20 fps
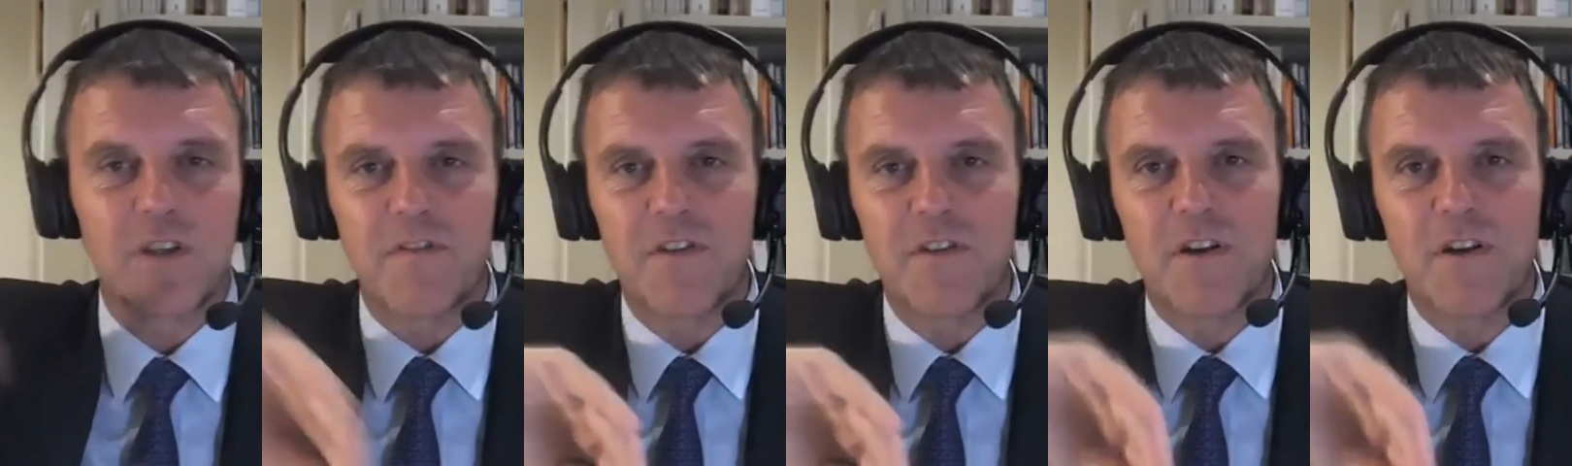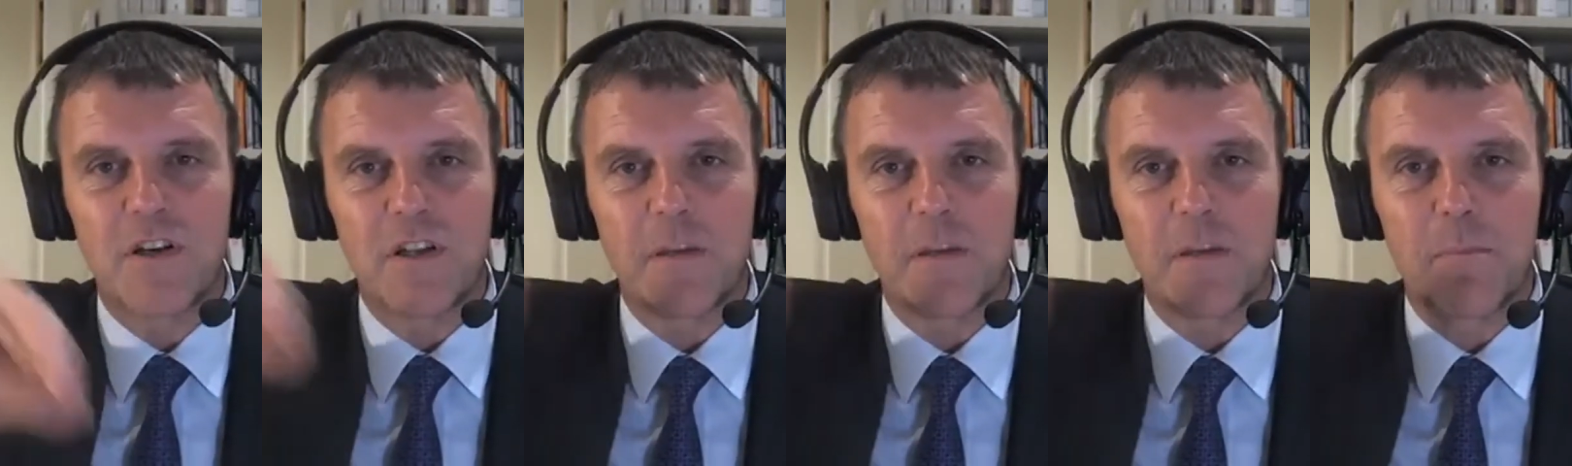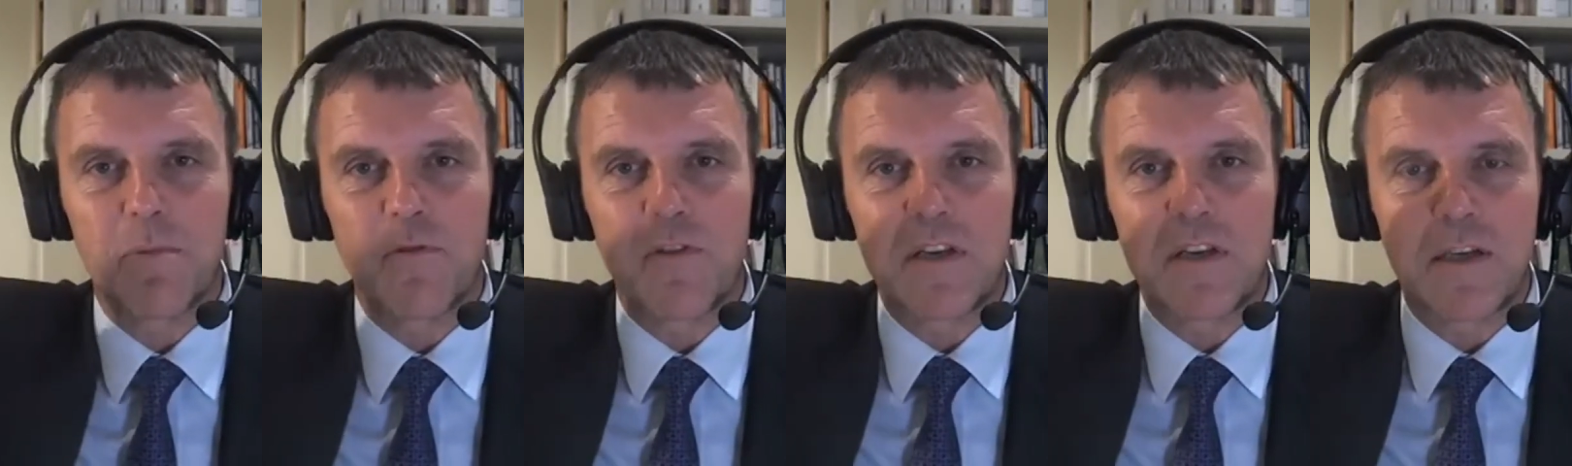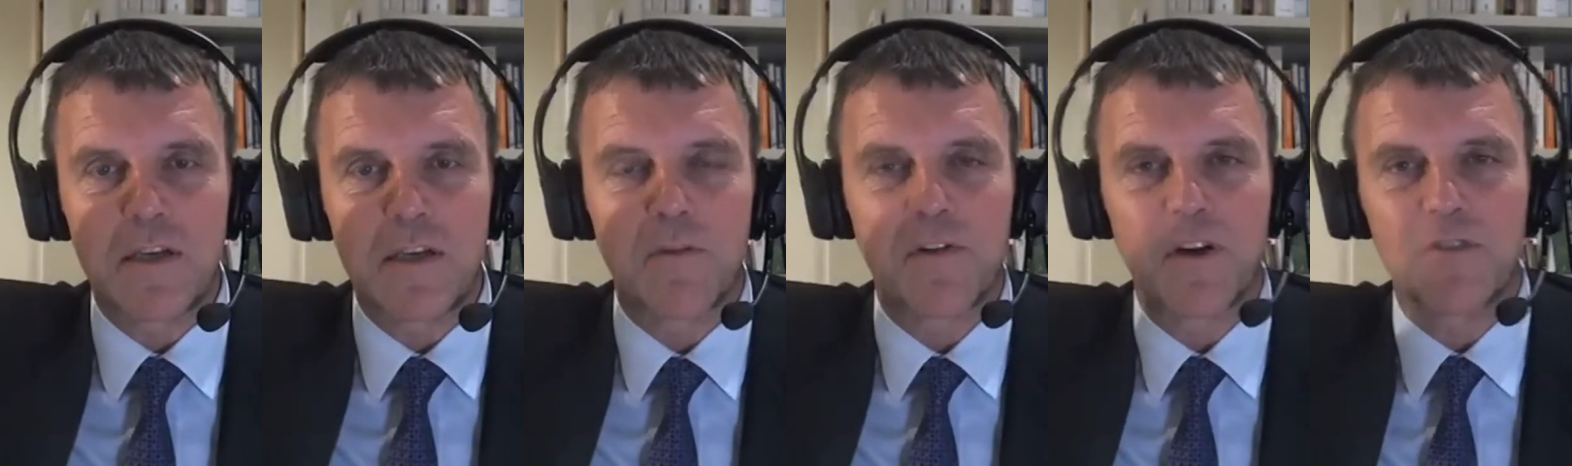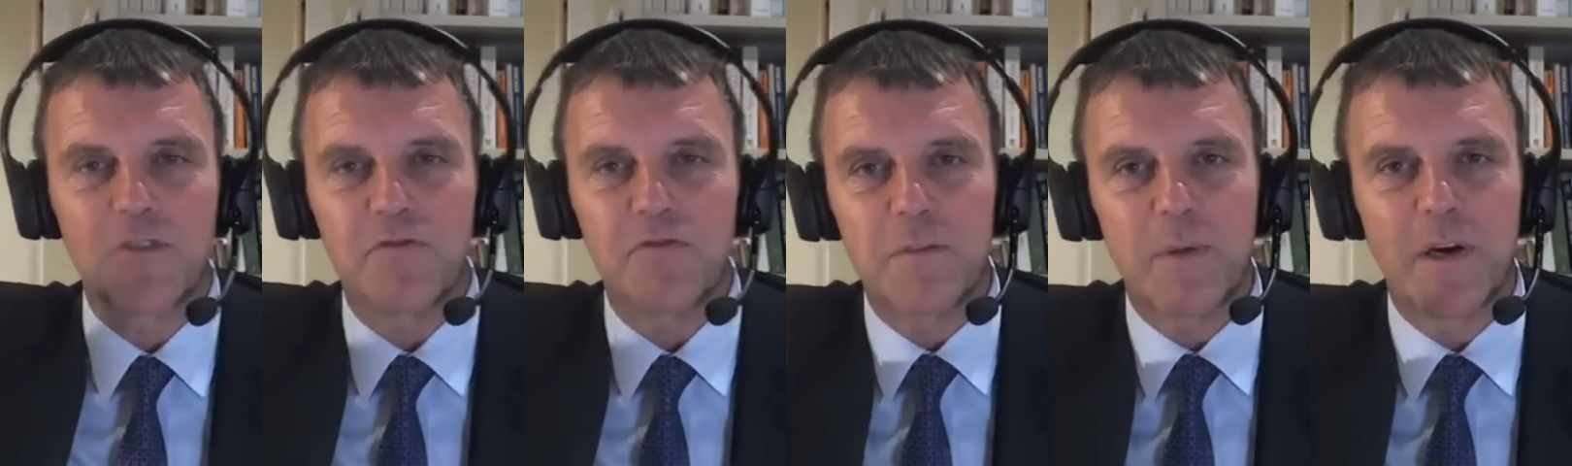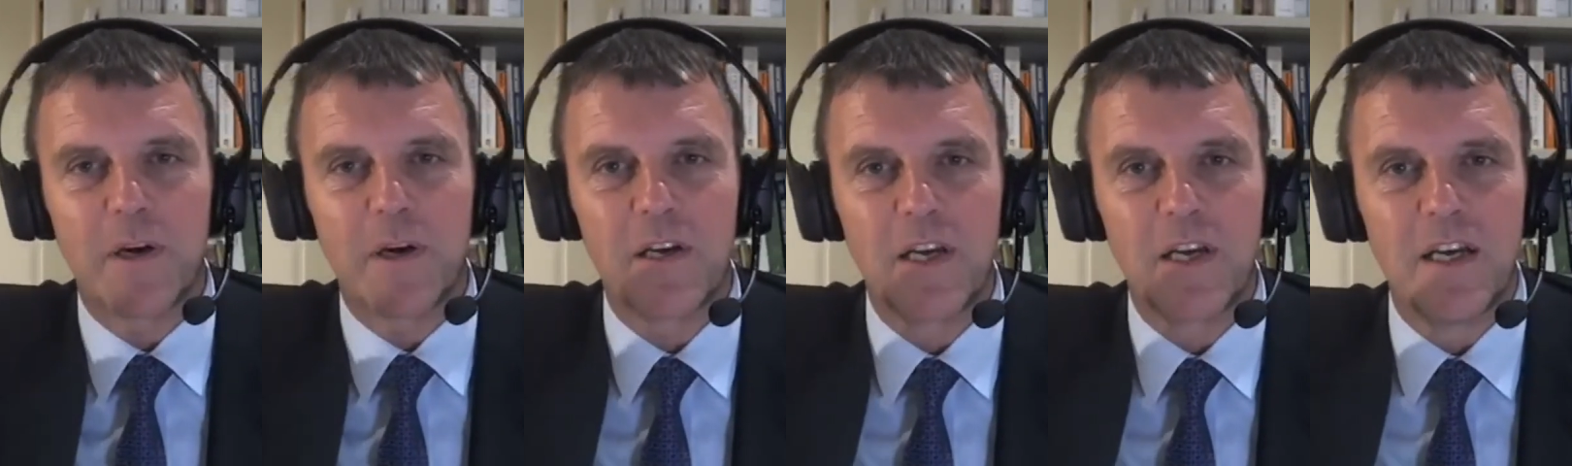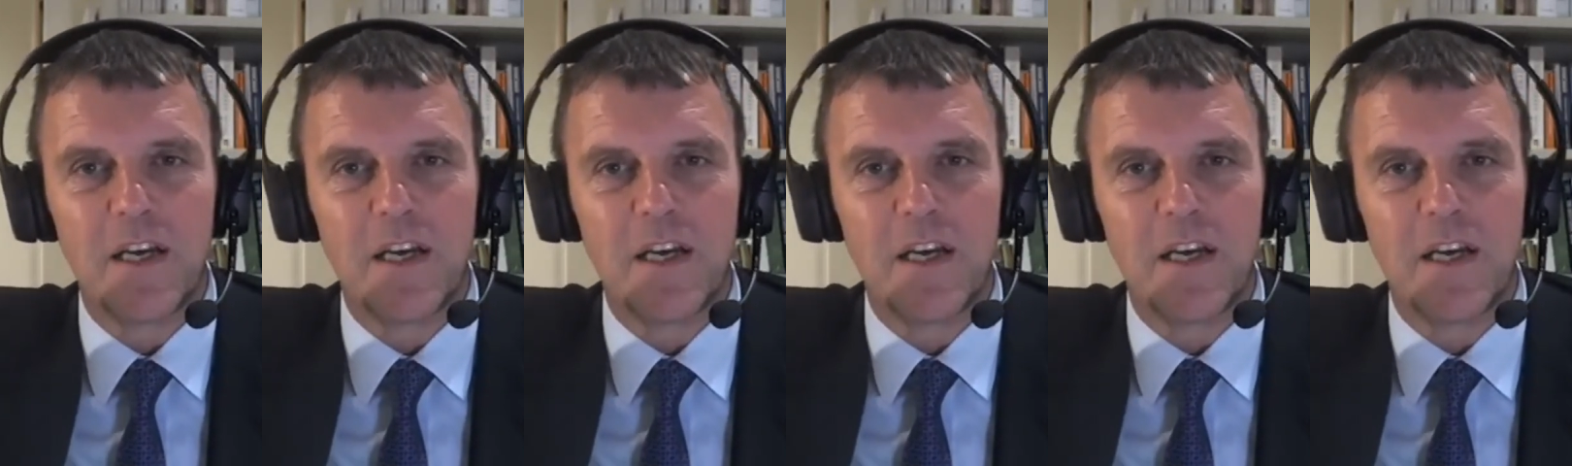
If you look at the Pareto of countries by